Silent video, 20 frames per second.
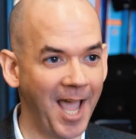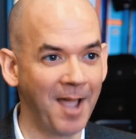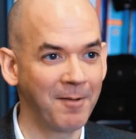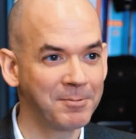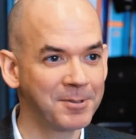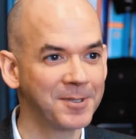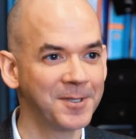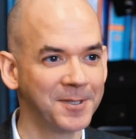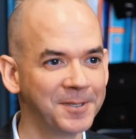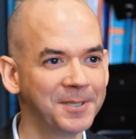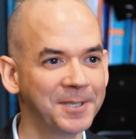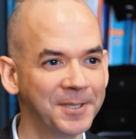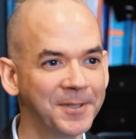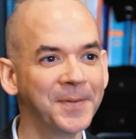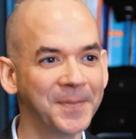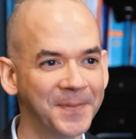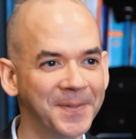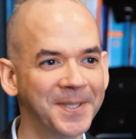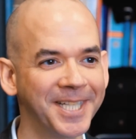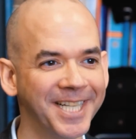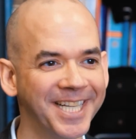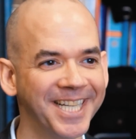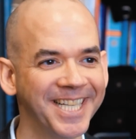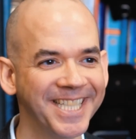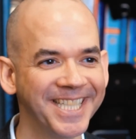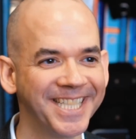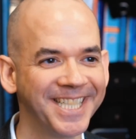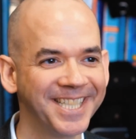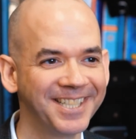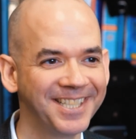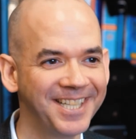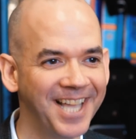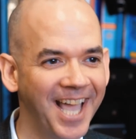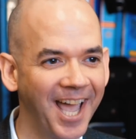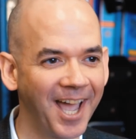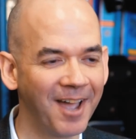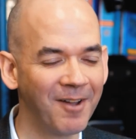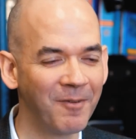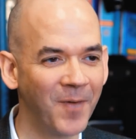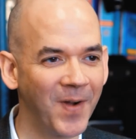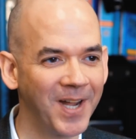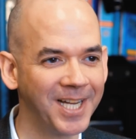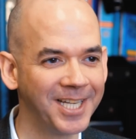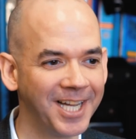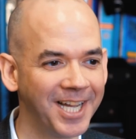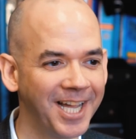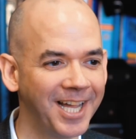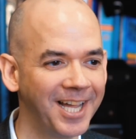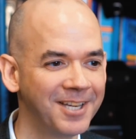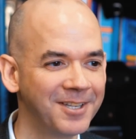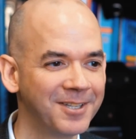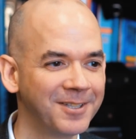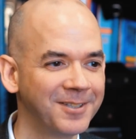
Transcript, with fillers: Absolutely. Yeah, why not?